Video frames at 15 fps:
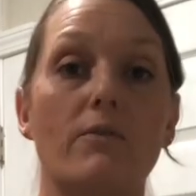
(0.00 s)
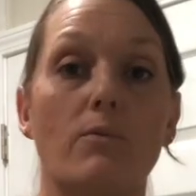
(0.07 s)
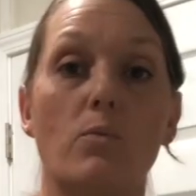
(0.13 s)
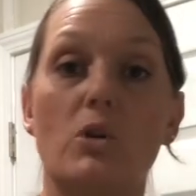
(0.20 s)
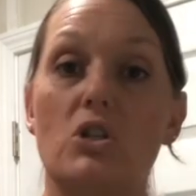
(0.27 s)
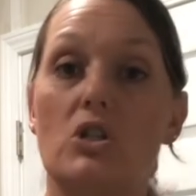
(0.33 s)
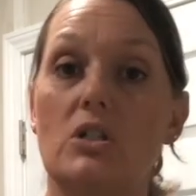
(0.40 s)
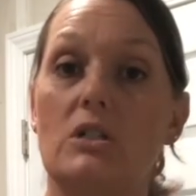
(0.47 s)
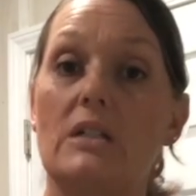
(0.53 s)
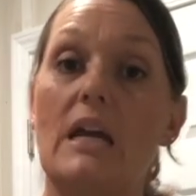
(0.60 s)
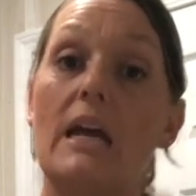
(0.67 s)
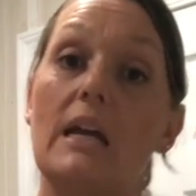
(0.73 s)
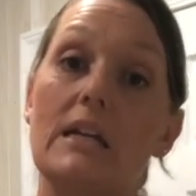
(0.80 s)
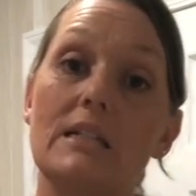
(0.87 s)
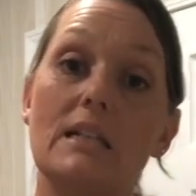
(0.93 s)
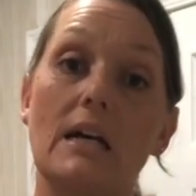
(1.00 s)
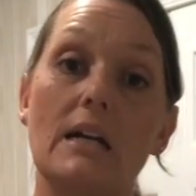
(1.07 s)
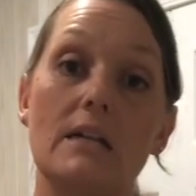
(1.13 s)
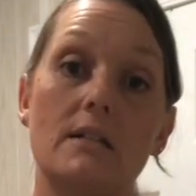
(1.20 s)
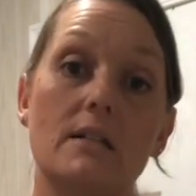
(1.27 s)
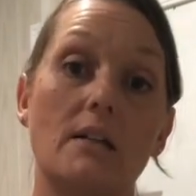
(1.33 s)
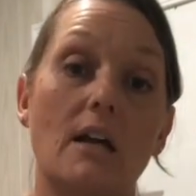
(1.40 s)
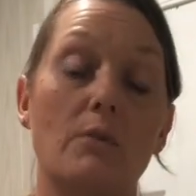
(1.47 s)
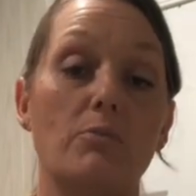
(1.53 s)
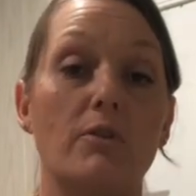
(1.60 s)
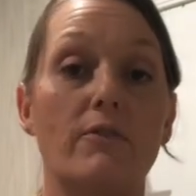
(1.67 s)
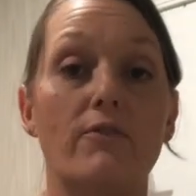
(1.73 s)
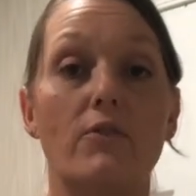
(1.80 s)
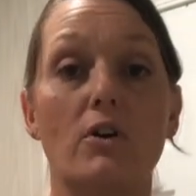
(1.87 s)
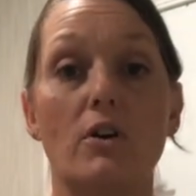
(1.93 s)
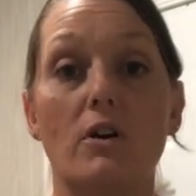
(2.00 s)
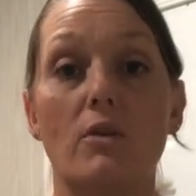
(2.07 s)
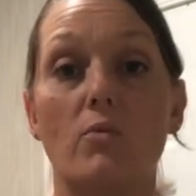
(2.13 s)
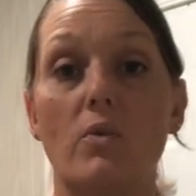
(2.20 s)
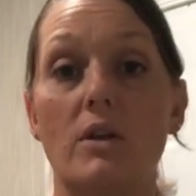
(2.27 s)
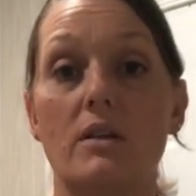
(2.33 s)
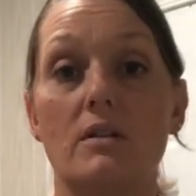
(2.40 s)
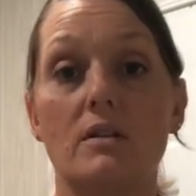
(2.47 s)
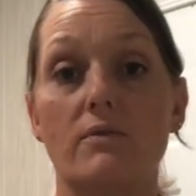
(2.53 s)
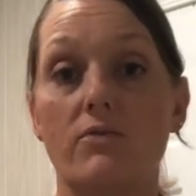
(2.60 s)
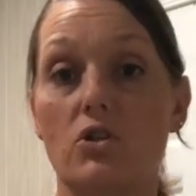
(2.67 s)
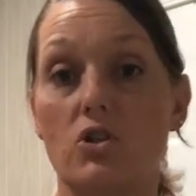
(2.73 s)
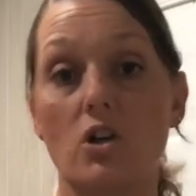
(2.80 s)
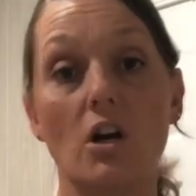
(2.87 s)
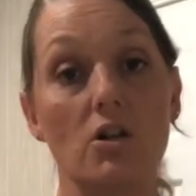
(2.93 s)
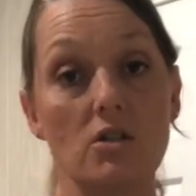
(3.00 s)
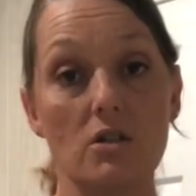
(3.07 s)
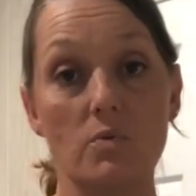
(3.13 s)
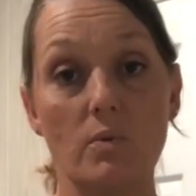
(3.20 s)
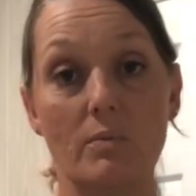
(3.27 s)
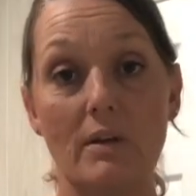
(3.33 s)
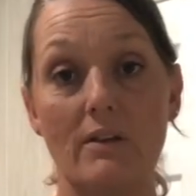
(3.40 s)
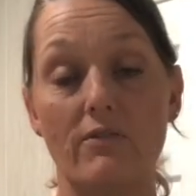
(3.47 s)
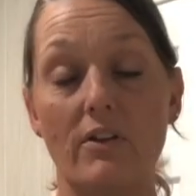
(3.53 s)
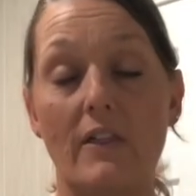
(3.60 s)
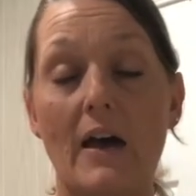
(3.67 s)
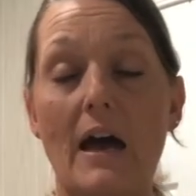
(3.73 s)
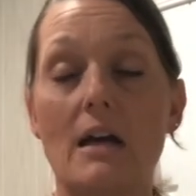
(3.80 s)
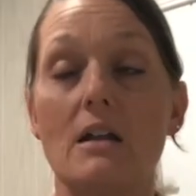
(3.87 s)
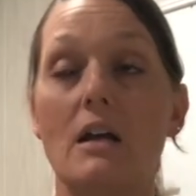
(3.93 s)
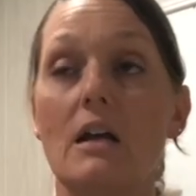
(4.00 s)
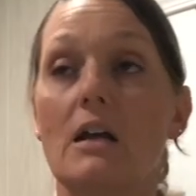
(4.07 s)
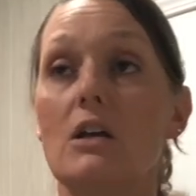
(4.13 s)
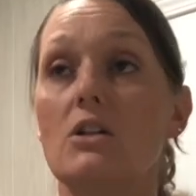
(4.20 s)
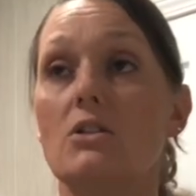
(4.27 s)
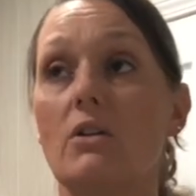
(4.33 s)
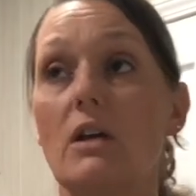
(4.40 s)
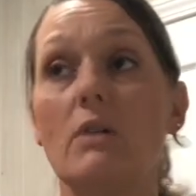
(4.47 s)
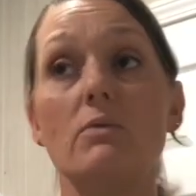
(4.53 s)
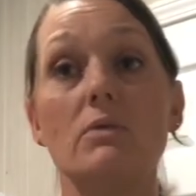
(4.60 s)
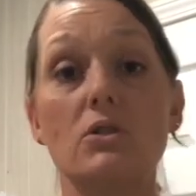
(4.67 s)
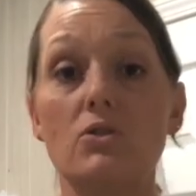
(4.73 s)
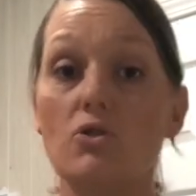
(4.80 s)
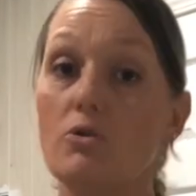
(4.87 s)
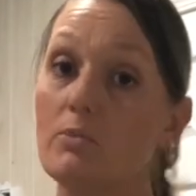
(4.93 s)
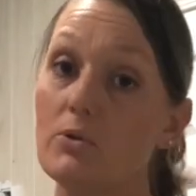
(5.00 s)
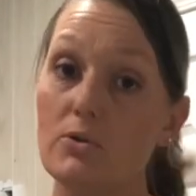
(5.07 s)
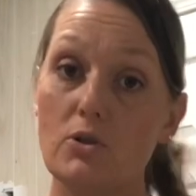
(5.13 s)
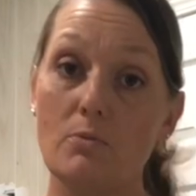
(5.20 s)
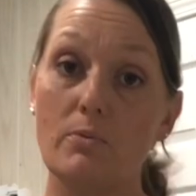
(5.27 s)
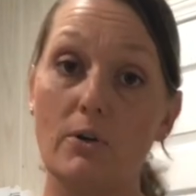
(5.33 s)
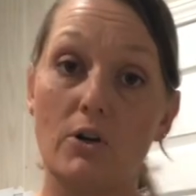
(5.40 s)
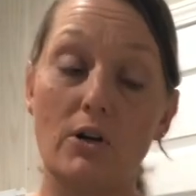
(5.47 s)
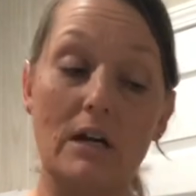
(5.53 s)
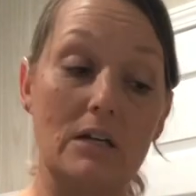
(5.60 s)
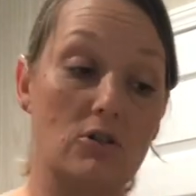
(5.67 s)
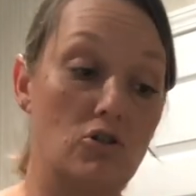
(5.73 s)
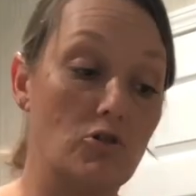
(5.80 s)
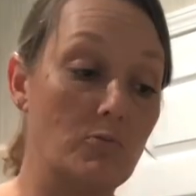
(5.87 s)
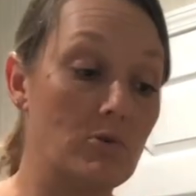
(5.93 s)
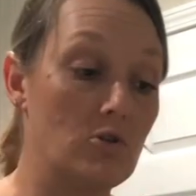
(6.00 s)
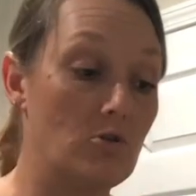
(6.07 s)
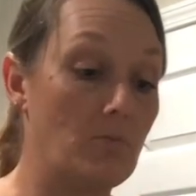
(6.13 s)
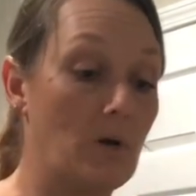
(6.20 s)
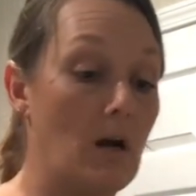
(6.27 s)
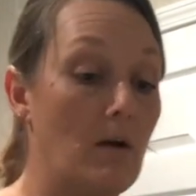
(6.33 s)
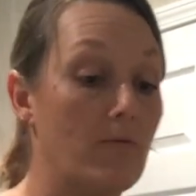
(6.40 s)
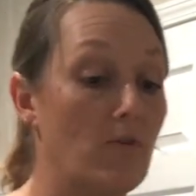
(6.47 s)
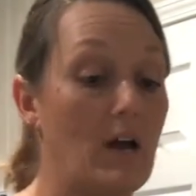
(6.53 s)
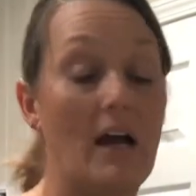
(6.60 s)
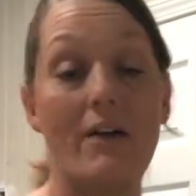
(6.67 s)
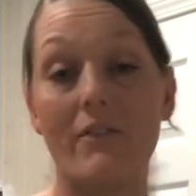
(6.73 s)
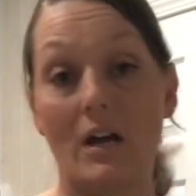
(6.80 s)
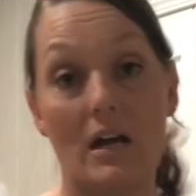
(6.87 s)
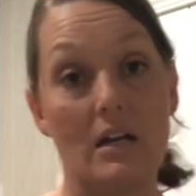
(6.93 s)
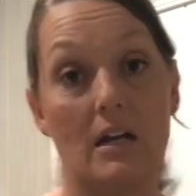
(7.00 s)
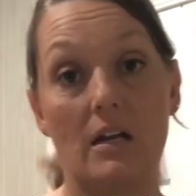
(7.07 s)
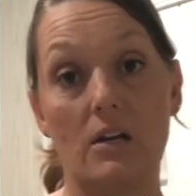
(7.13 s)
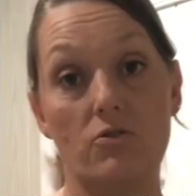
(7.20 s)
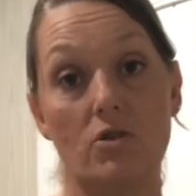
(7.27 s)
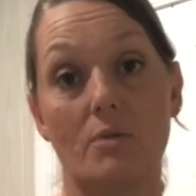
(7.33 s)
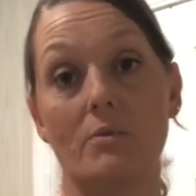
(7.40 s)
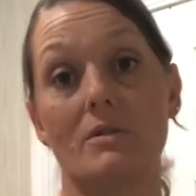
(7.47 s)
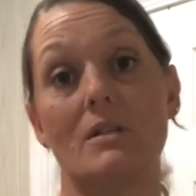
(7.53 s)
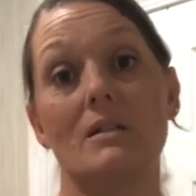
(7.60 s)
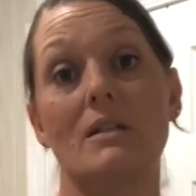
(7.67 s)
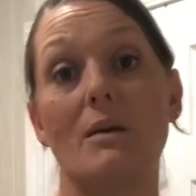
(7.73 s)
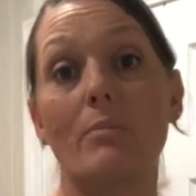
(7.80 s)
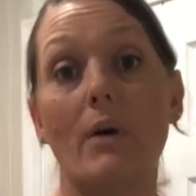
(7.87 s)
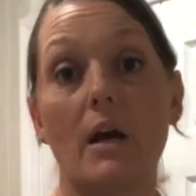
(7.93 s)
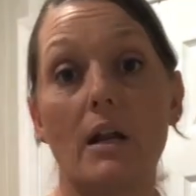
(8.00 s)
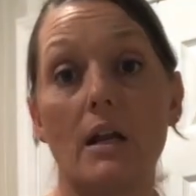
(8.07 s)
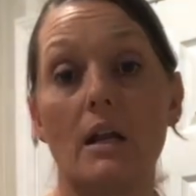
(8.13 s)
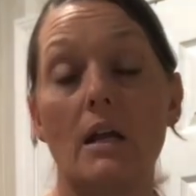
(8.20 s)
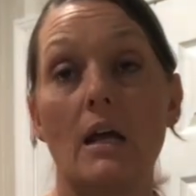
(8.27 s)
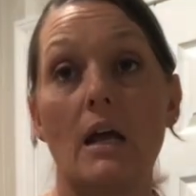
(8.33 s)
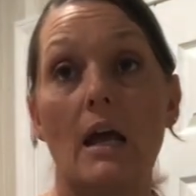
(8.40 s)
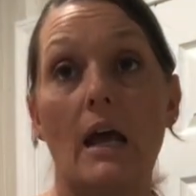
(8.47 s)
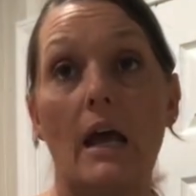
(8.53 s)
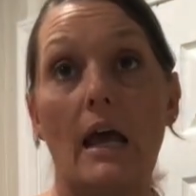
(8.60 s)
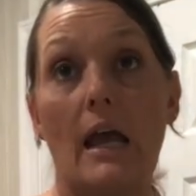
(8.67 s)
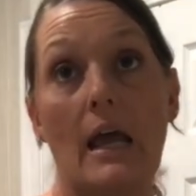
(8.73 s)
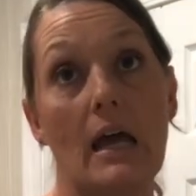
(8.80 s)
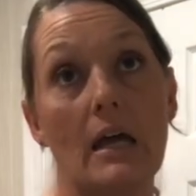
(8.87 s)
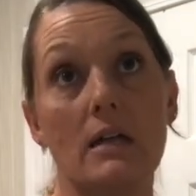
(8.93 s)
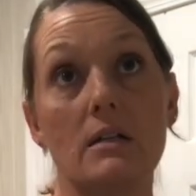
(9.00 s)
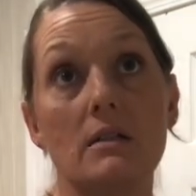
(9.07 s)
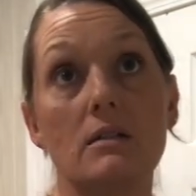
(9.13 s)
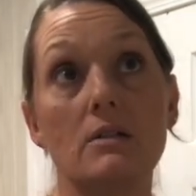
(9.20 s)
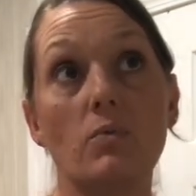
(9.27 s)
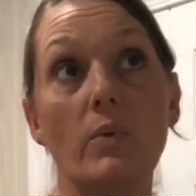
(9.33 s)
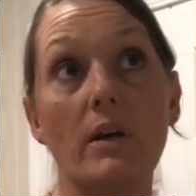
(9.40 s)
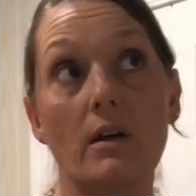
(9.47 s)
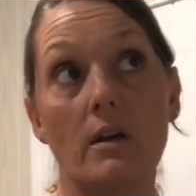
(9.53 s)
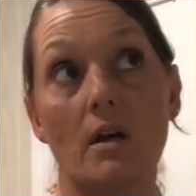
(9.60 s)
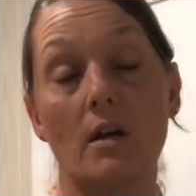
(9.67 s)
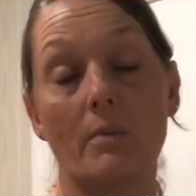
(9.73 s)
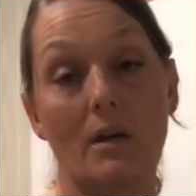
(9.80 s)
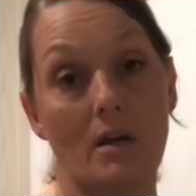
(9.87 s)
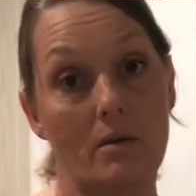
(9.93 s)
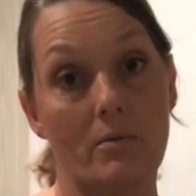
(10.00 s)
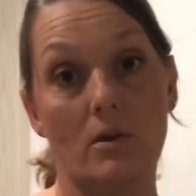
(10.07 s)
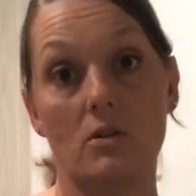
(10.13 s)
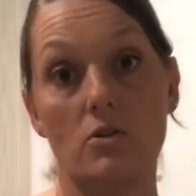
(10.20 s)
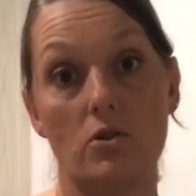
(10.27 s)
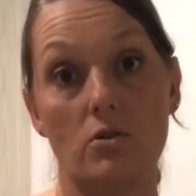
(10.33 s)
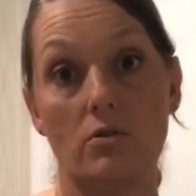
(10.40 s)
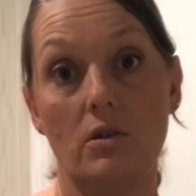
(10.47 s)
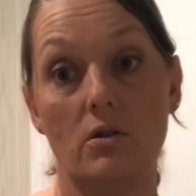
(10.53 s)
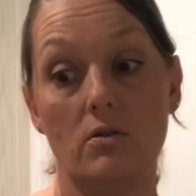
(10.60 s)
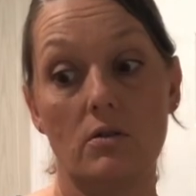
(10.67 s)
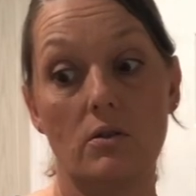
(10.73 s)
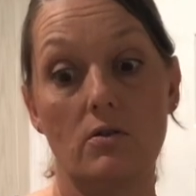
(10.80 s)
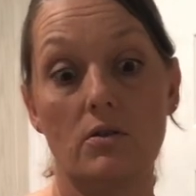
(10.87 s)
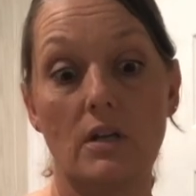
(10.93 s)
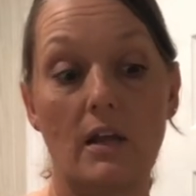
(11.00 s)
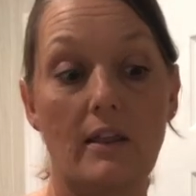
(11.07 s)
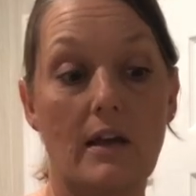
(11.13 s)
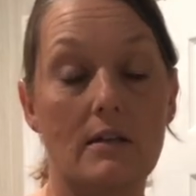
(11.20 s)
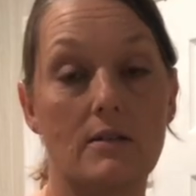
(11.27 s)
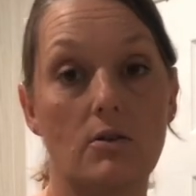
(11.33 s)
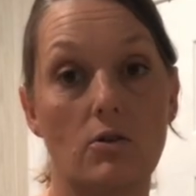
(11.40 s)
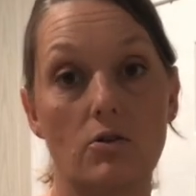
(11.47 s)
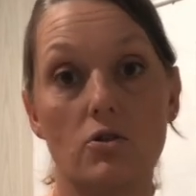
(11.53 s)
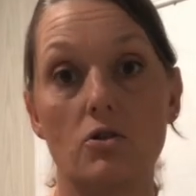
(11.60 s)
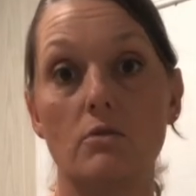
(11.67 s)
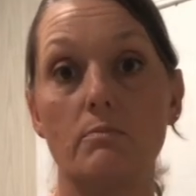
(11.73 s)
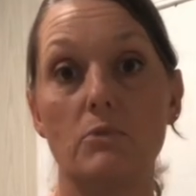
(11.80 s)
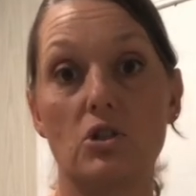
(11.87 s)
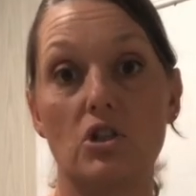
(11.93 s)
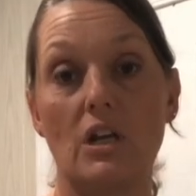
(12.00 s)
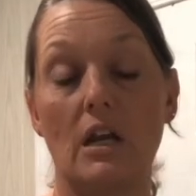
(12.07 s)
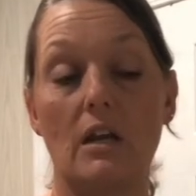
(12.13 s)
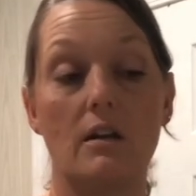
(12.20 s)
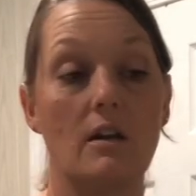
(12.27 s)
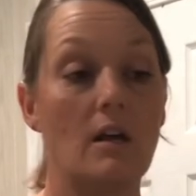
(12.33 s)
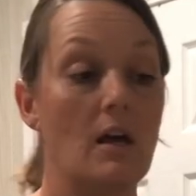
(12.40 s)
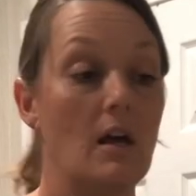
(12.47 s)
which tank size did I prefer and what the different charges would be for that. So he was super, super great, super, super helpful. I haven't had any trouble since I bought it. And we are coming up on 2 years using that surge machine.